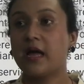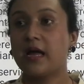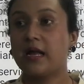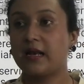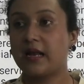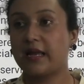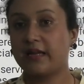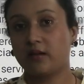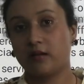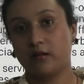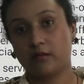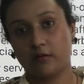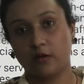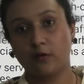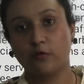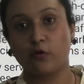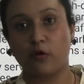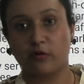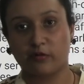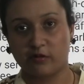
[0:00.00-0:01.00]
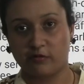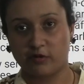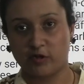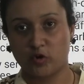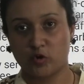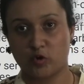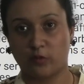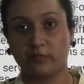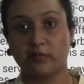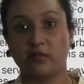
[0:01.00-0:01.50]
like the grocery
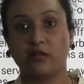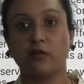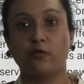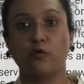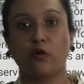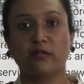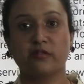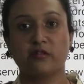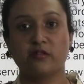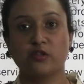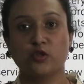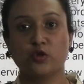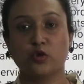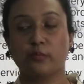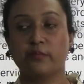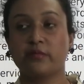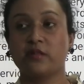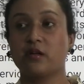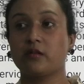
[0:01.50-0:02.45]
shops